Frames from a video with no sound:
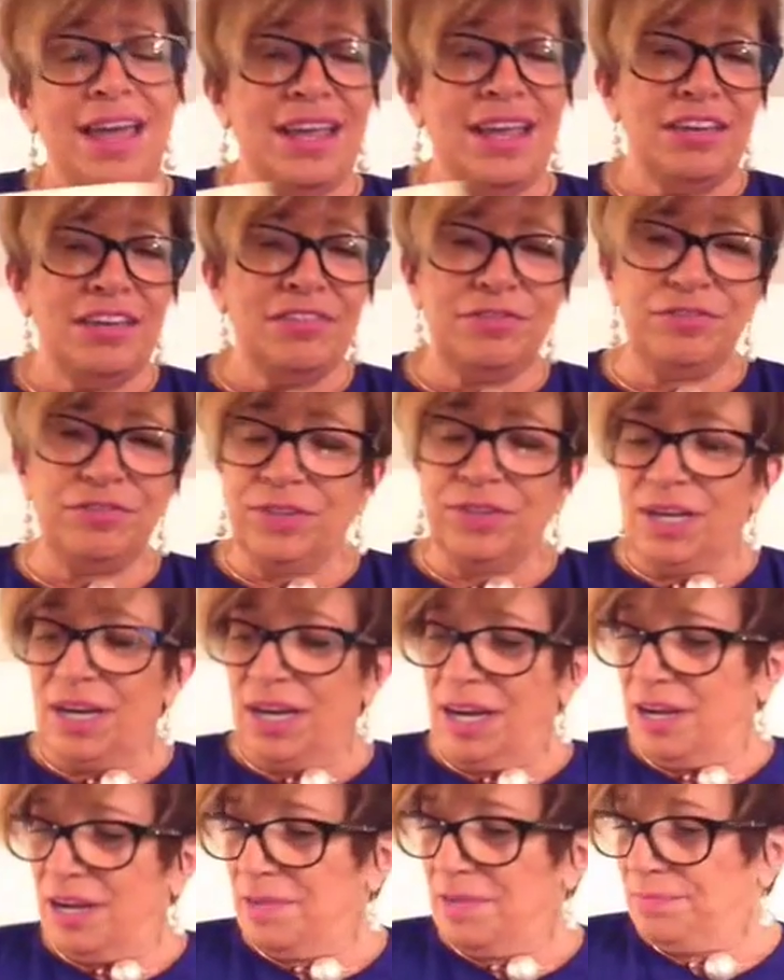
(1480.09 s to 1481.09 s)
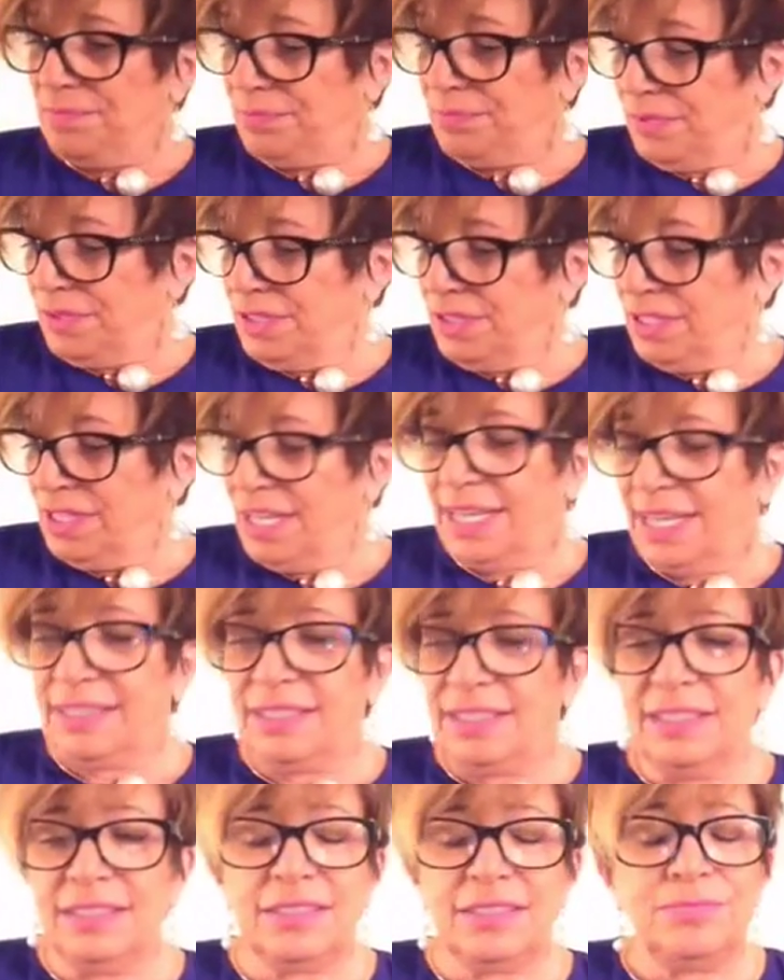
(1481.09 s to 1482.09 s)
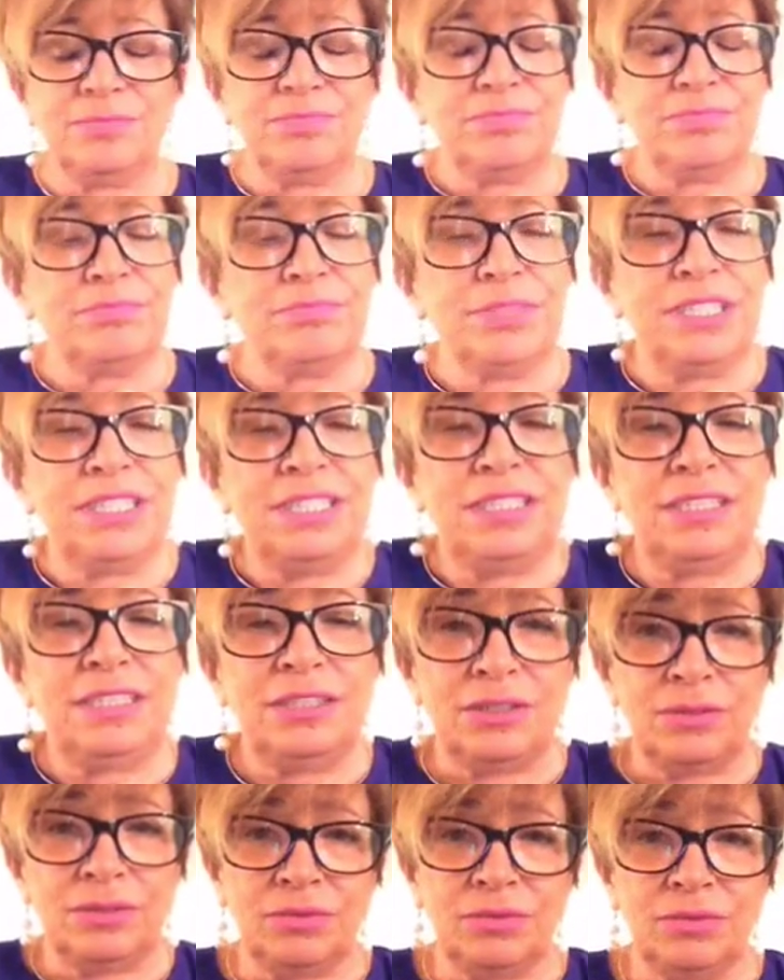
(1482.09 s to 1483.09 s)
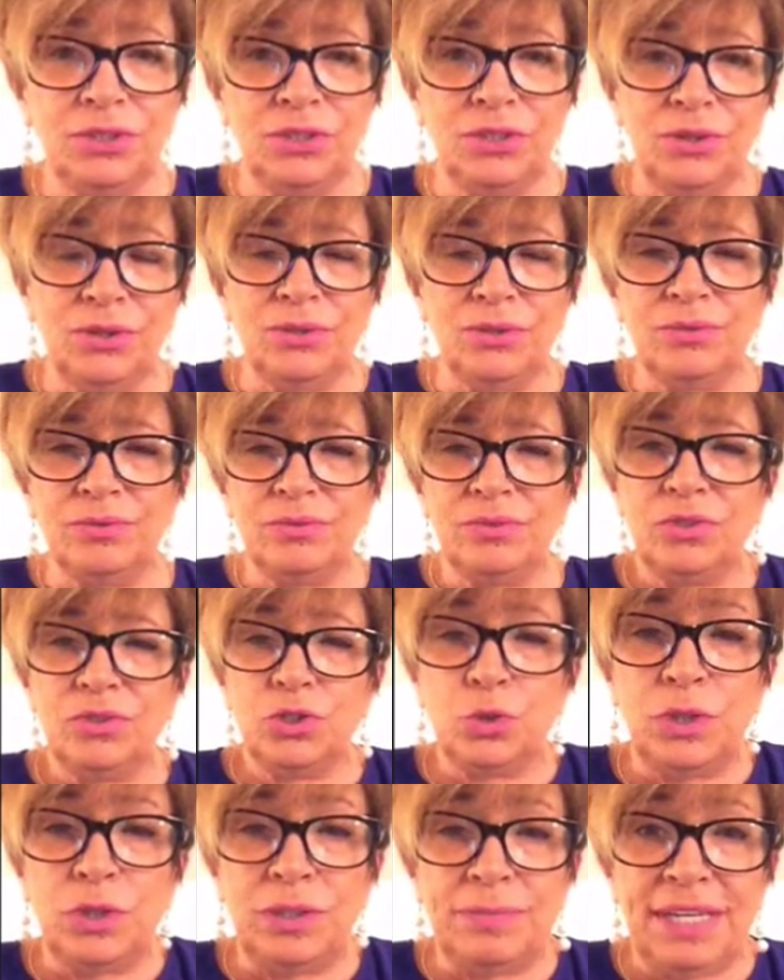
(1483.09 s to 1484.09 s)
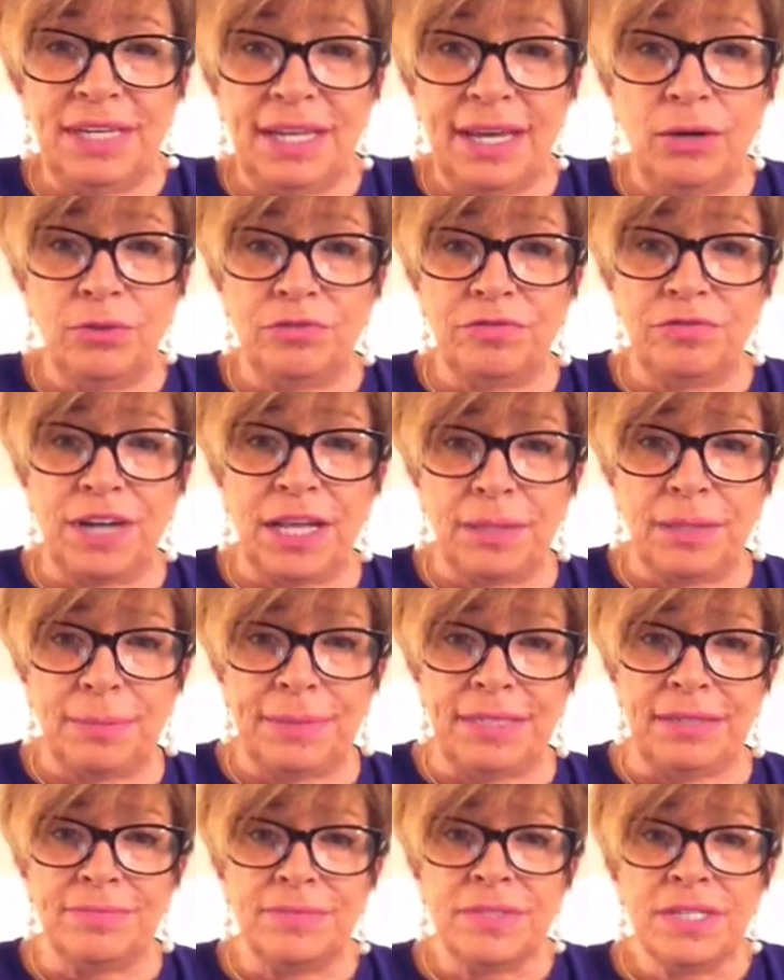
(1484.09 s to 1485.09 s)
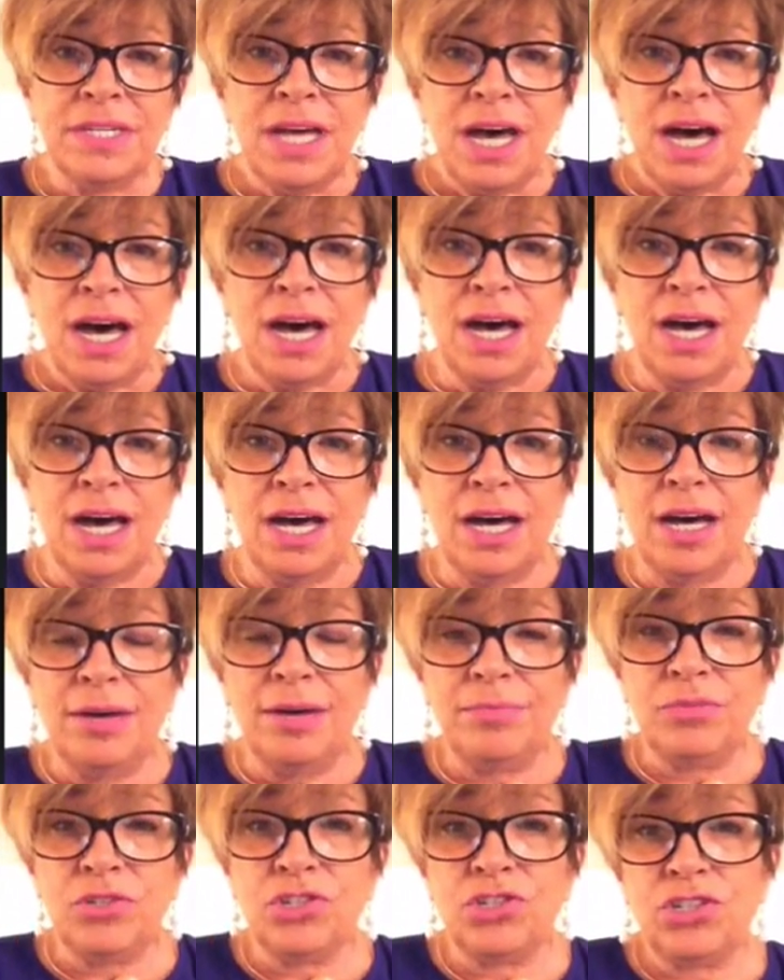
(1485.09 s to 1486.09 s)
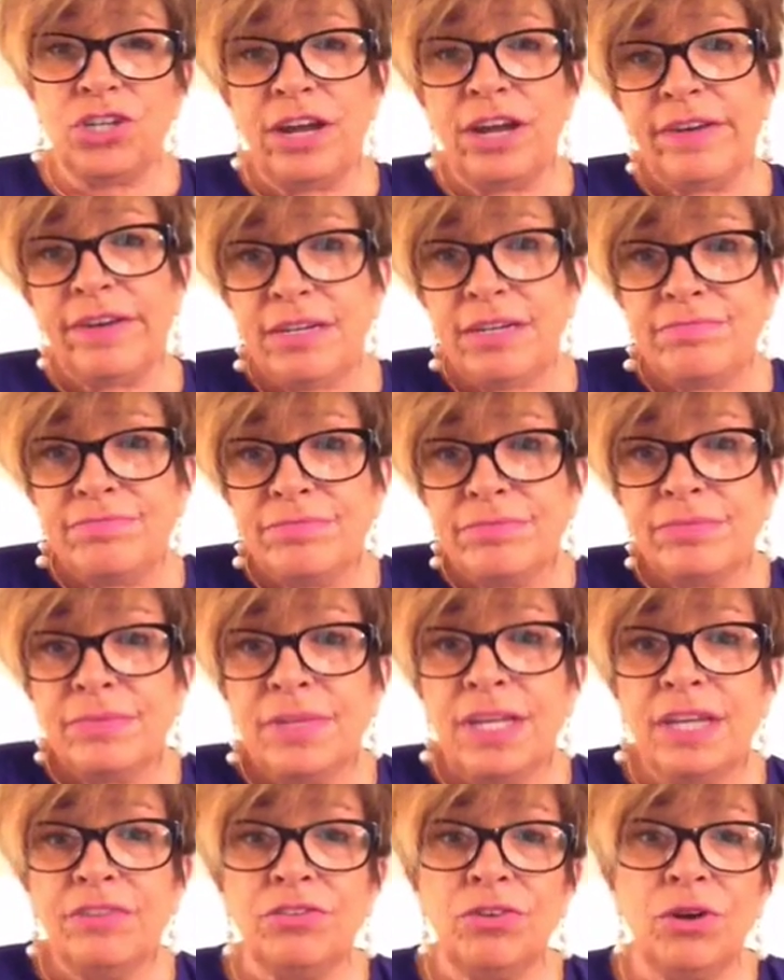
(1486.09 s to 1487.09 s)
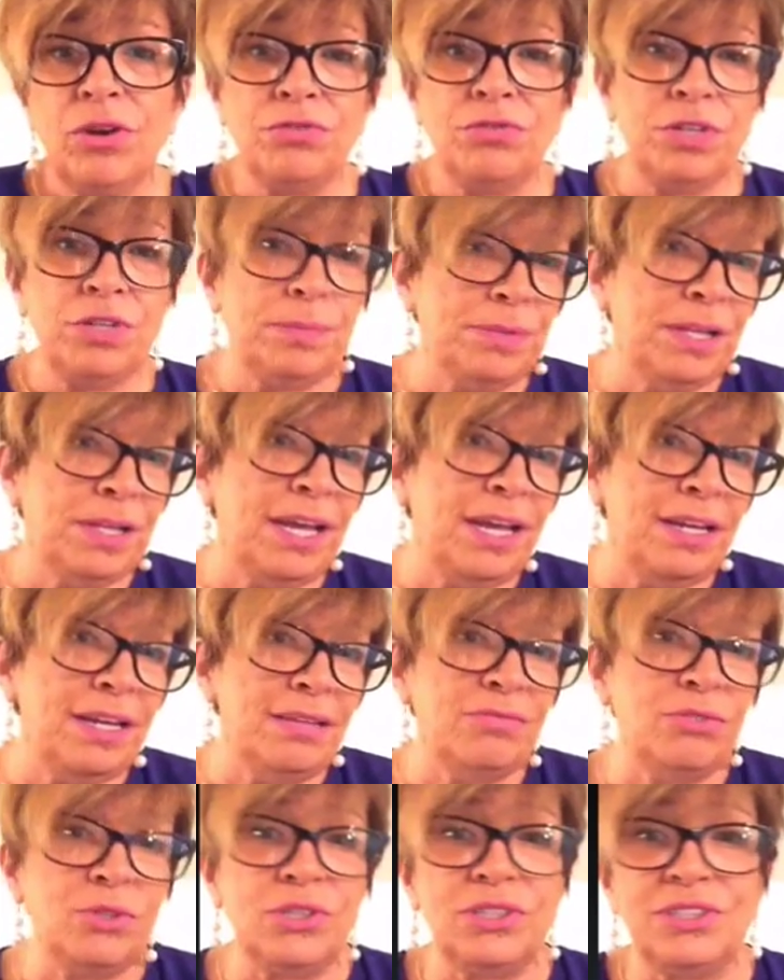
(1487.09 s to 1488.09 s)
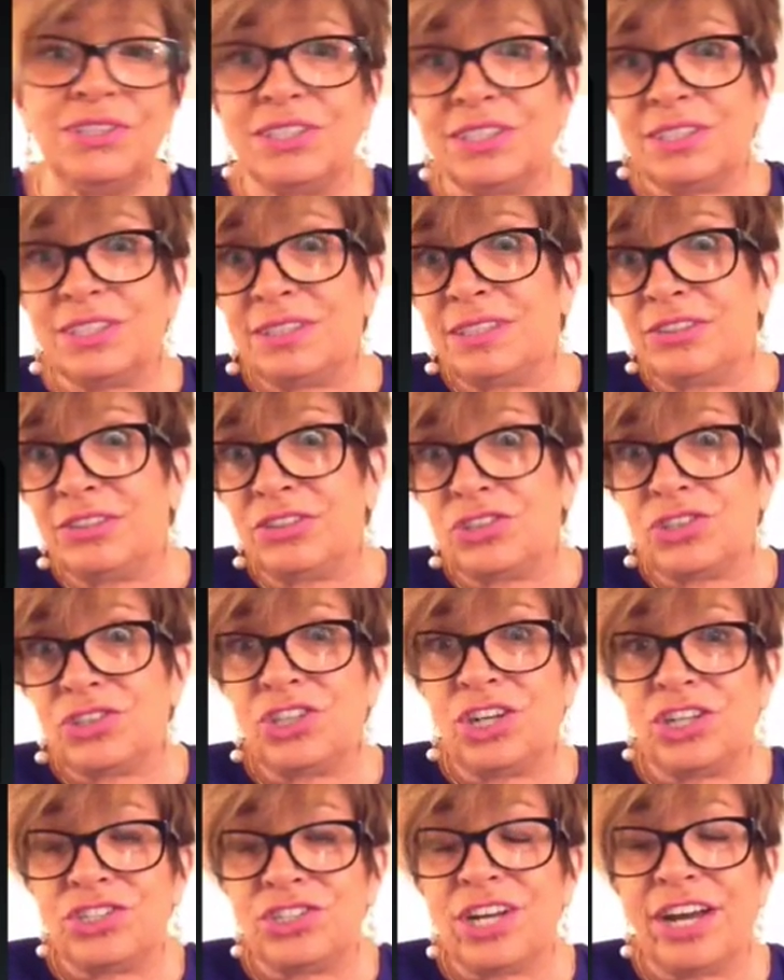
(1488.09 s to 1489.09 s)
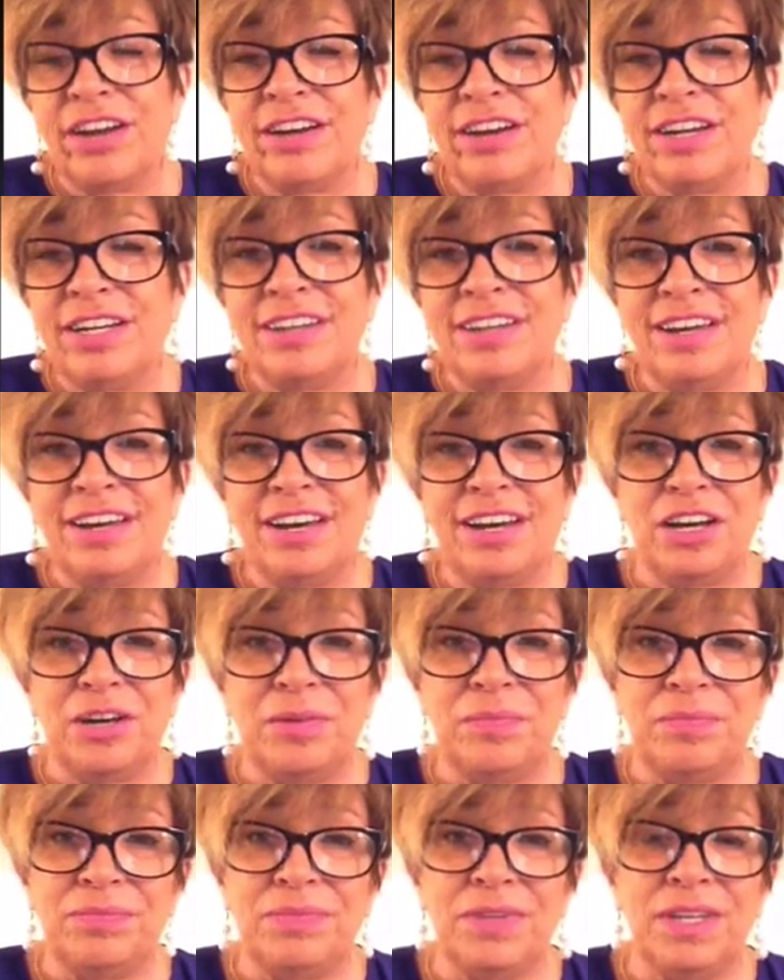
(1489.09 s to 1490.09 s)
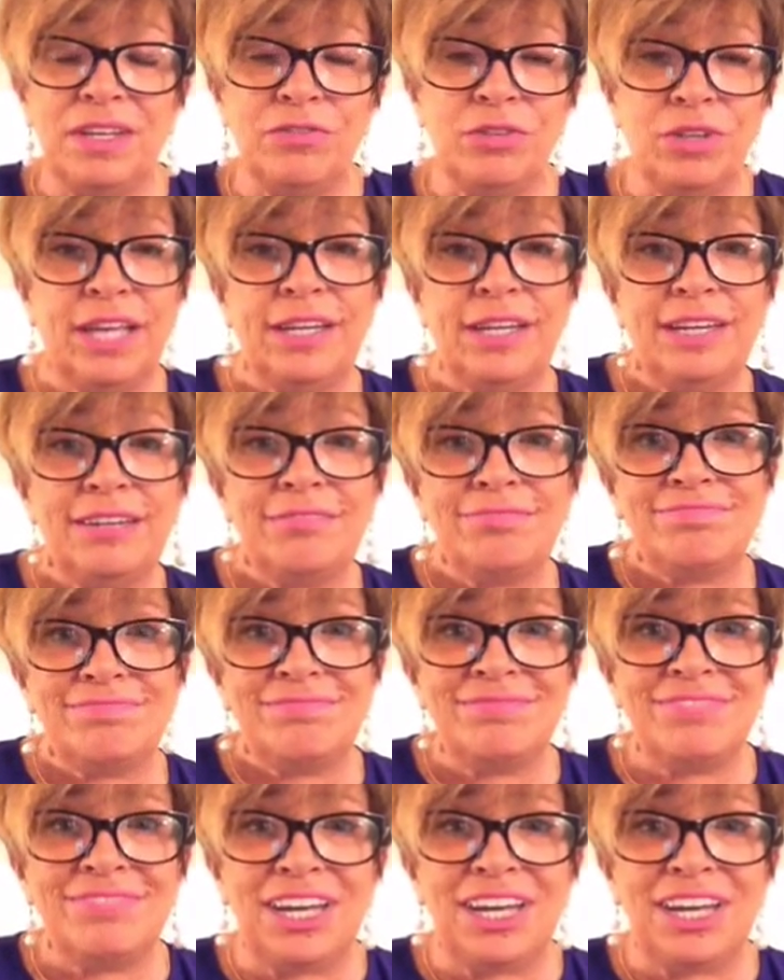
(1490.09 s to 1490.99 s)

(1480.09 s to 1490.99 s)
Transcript: if um, you like this, please, you know, tweet me out, follow me, um, share it if you're on replay, you could still share it um, if you like it.